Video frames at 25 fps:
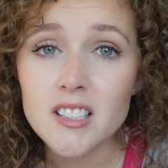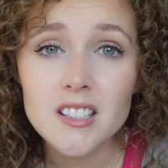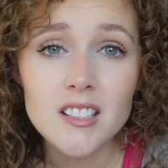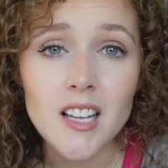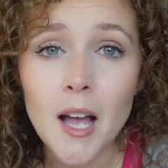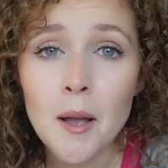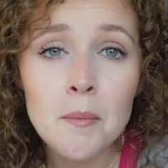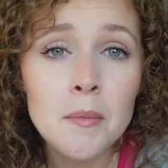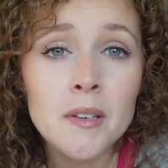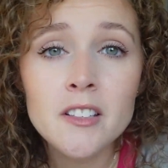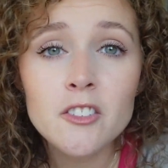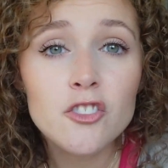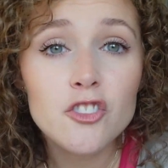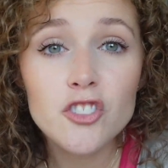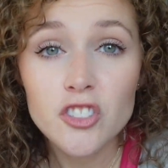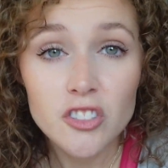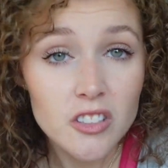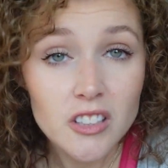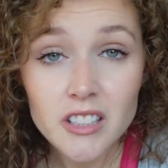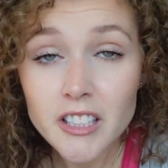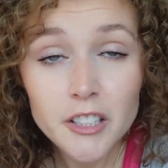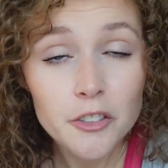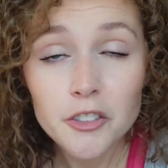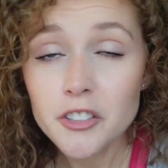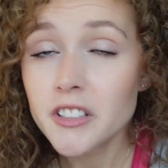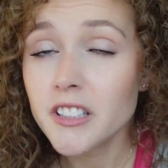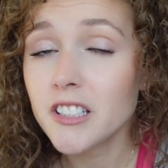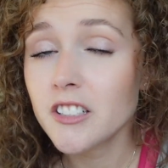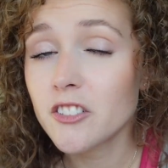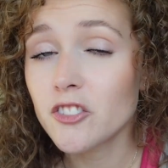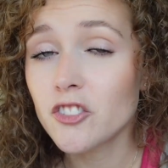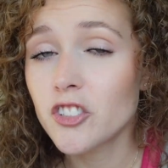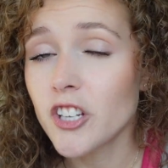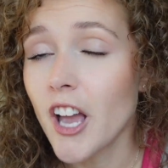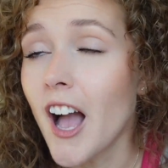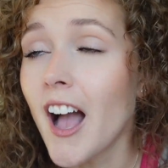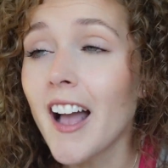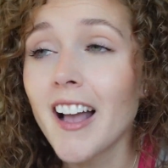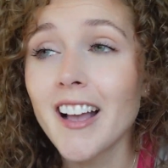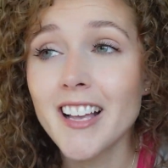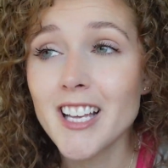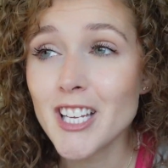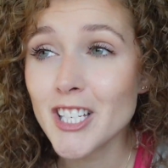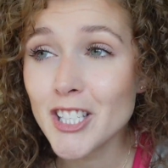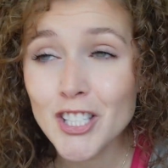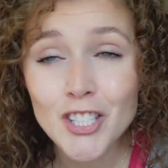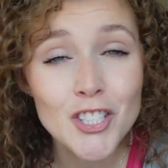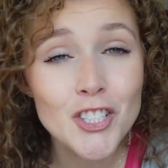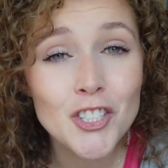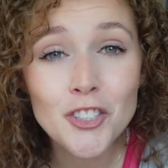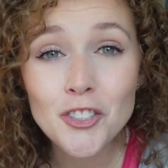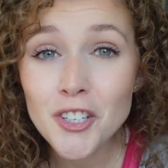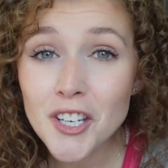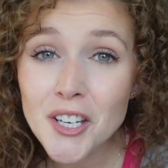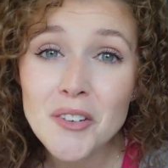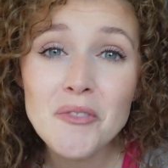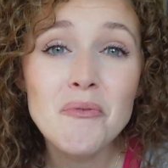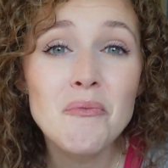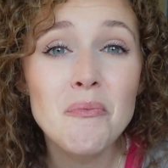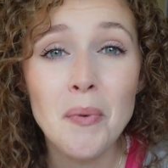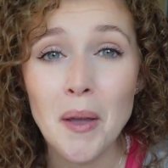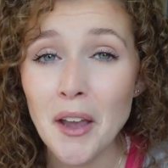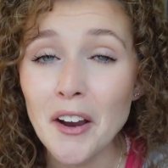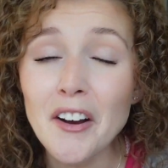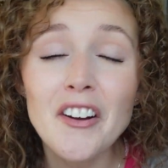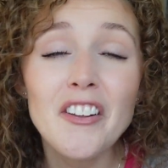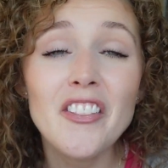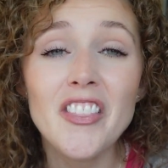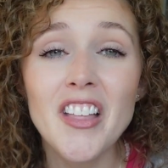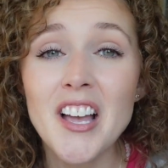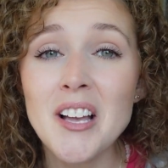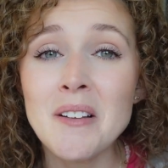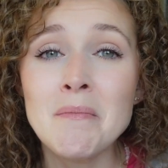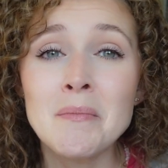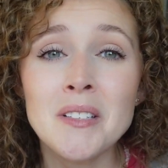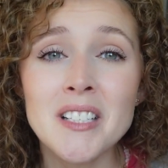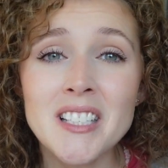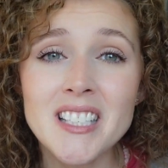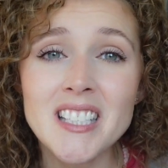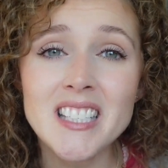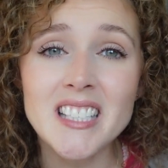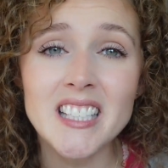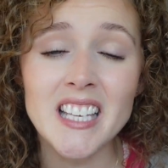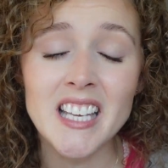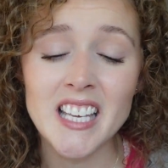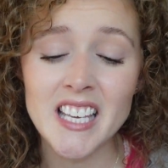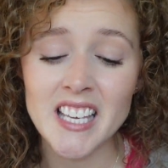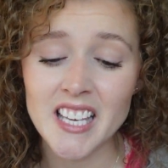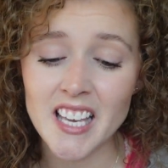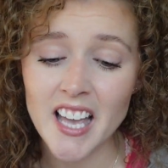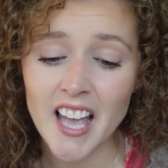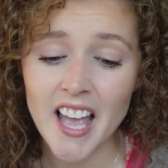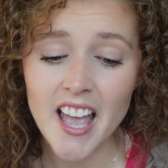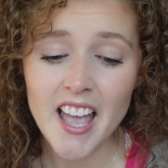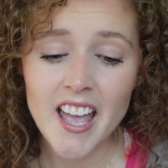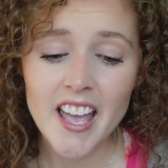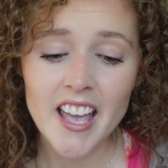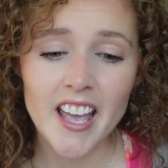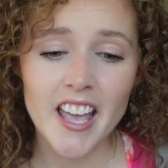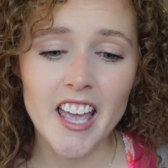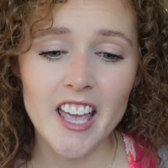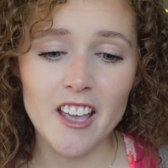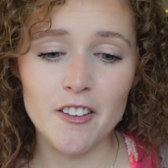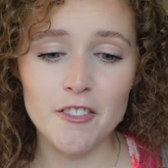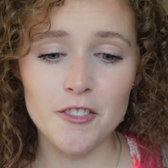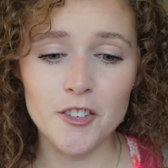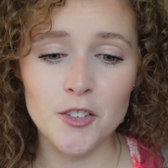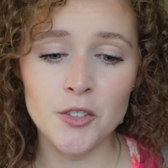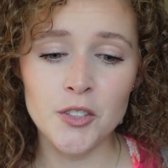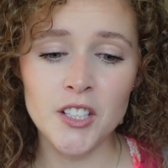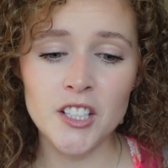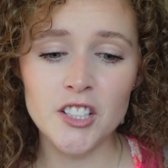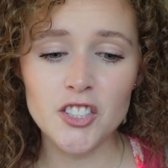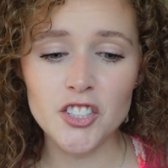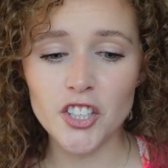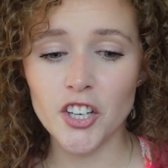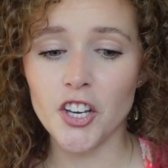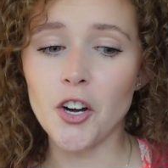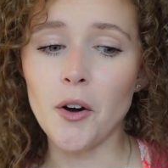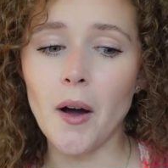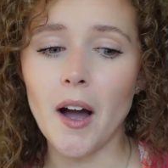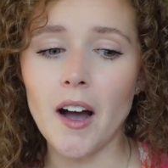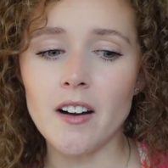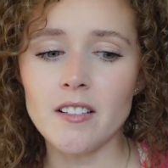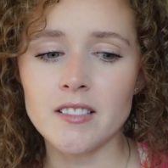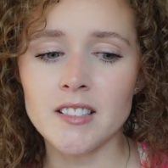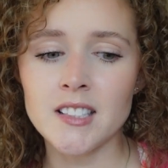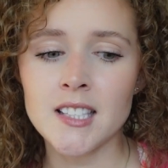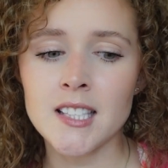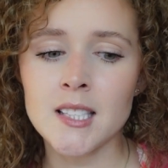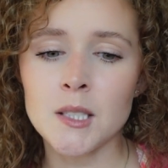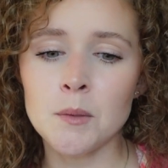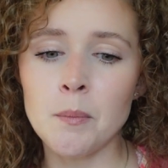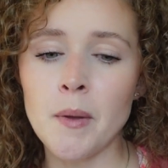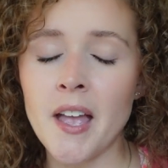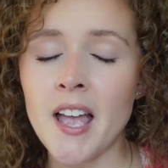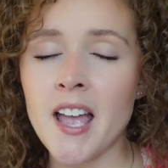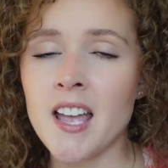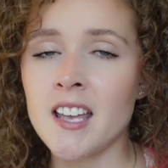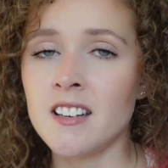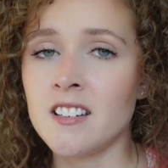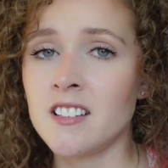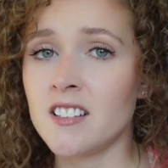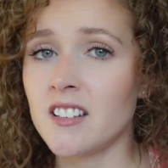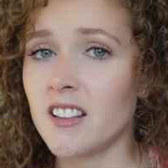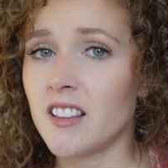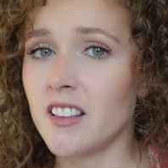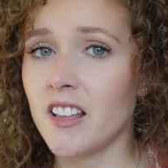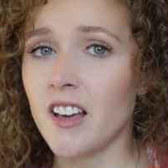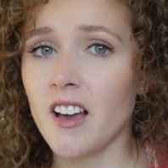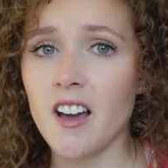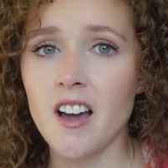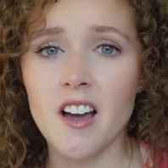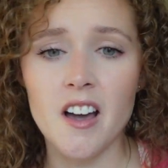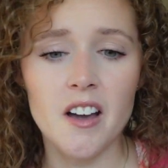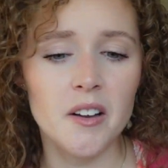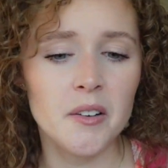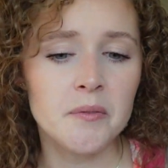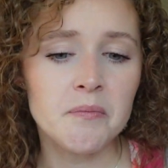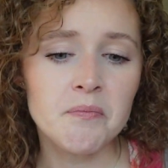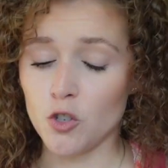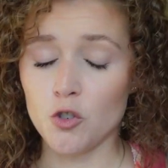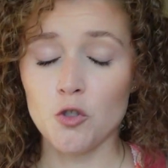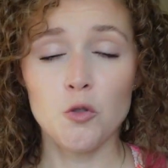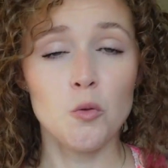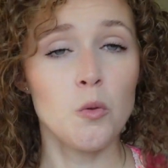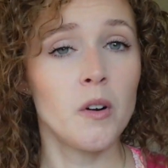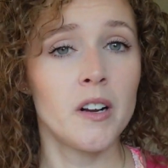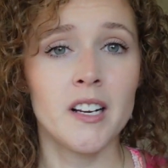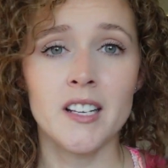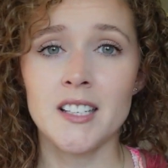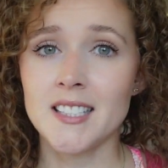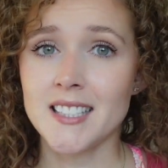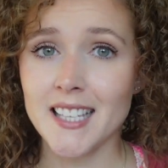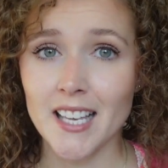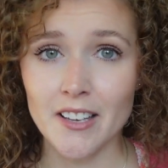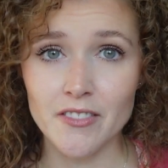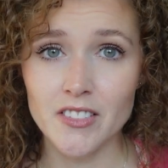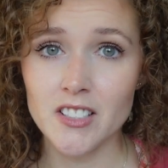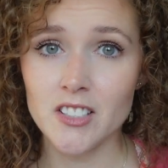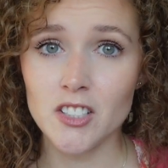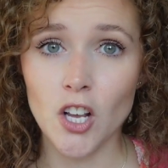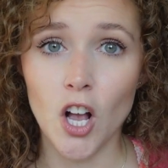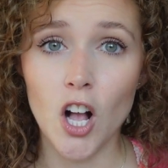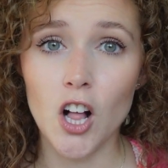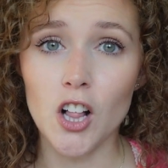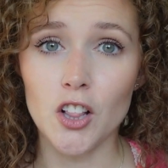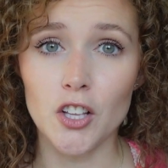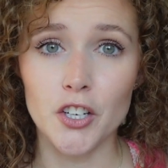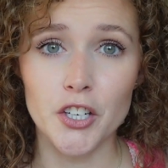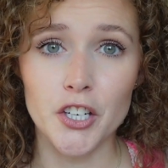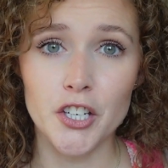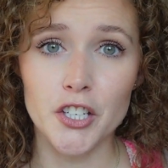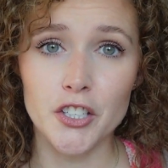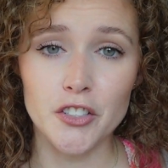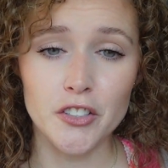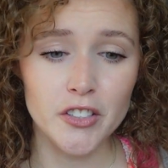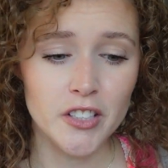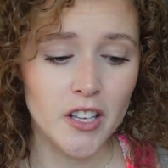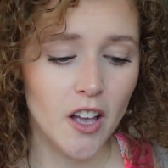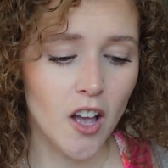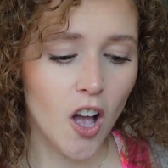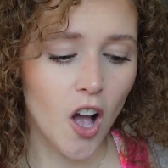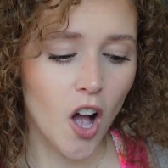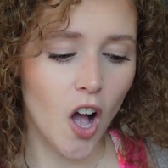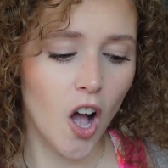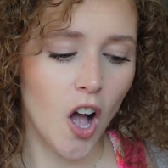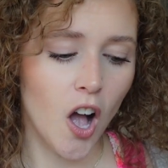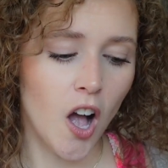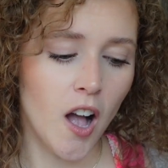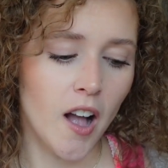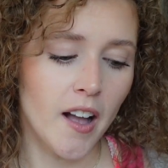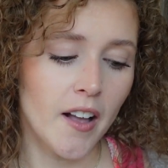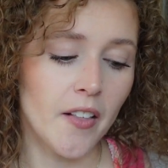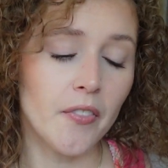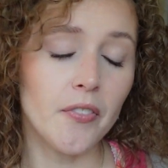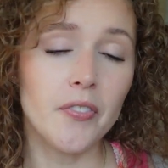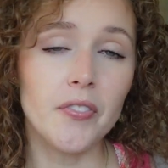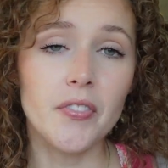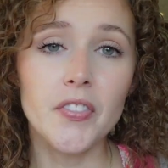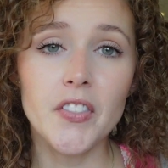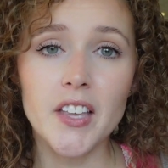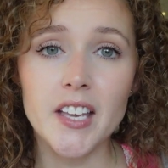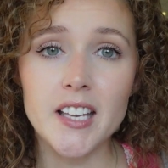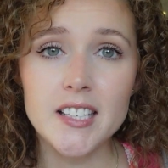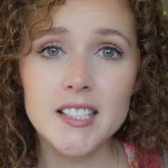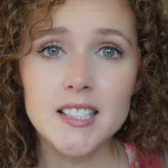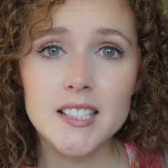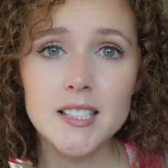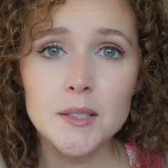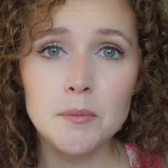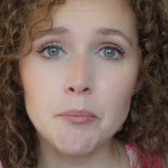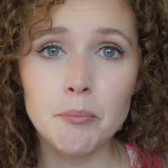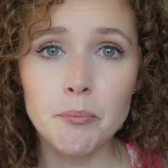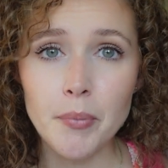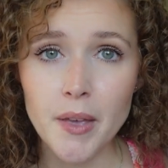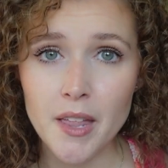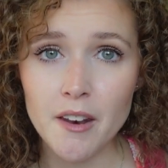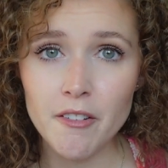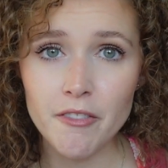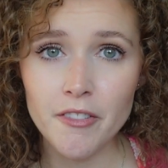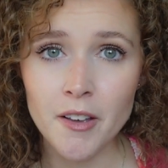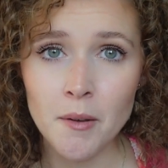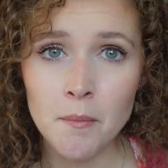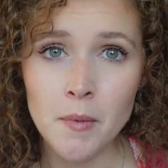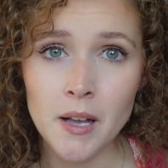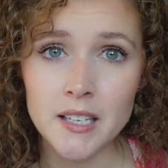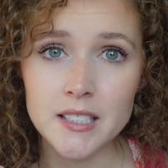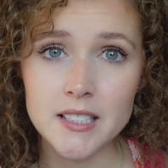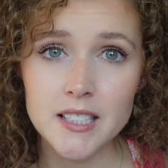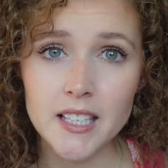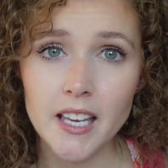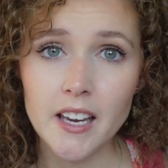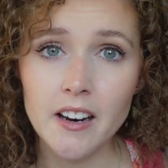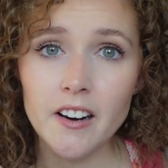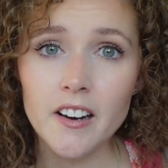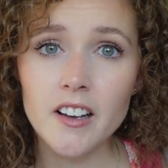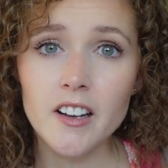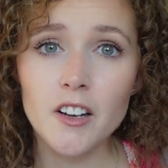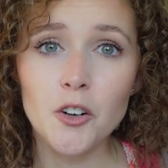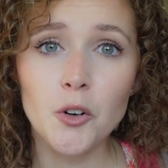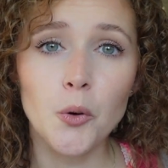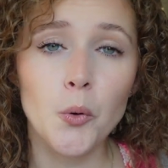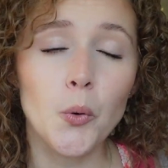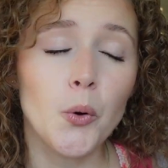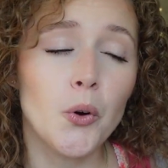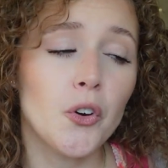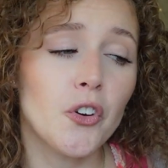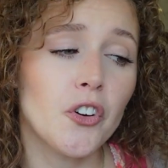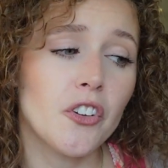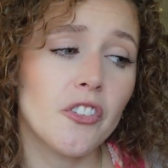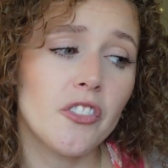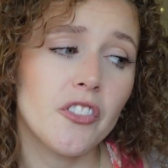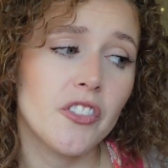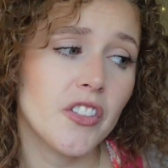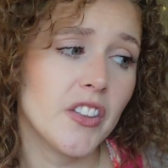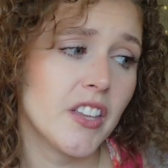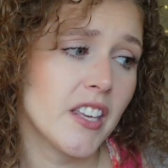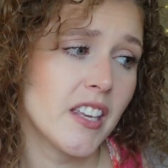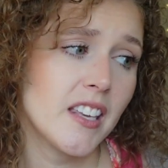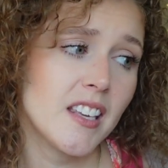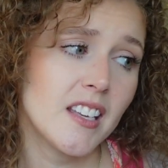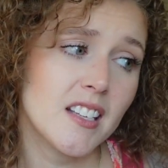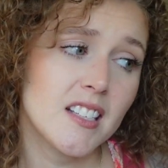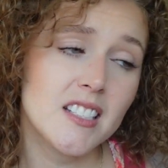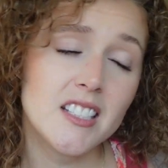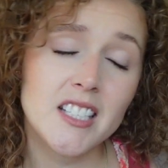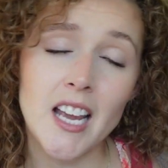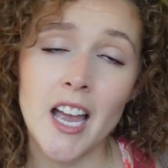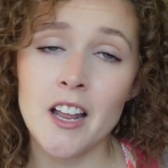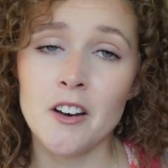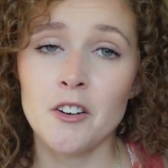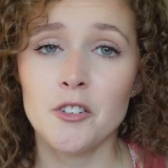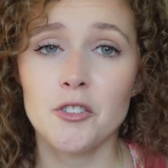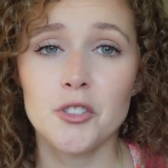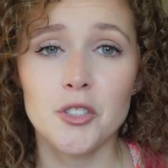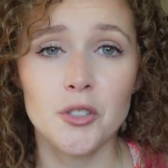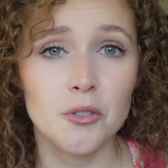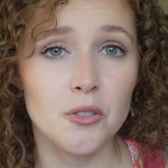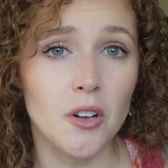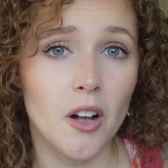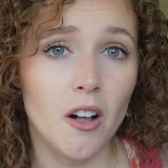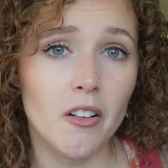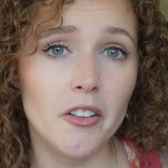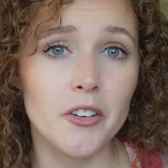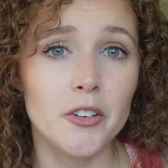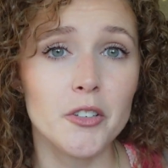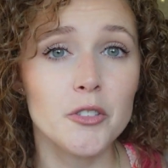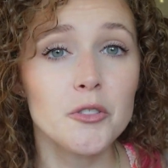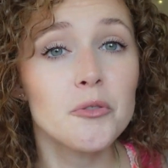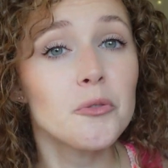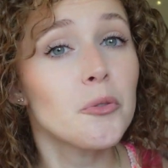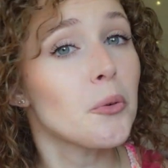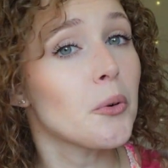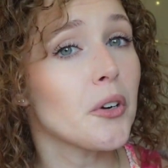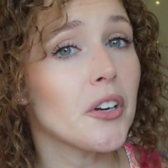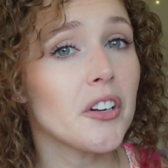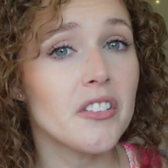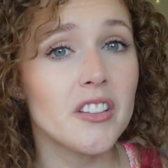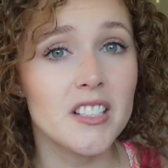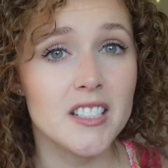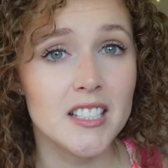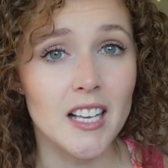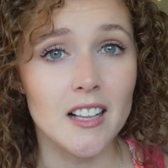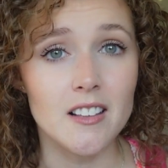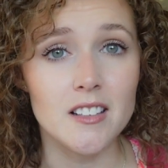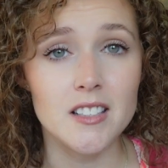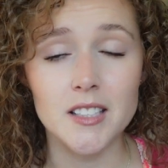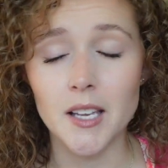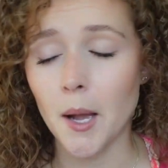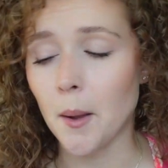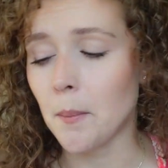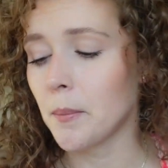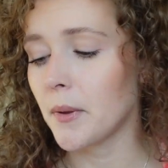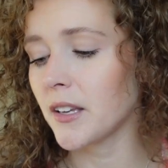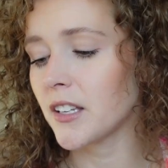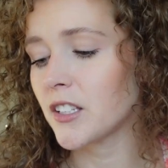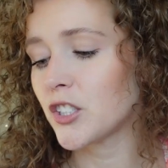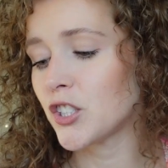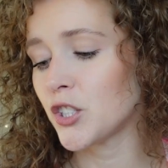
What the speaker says: I mean, literally just to compare them to see if you need to go out and spend the $27 on this Benefit mascara or the 10 or so dollars for the telescopic.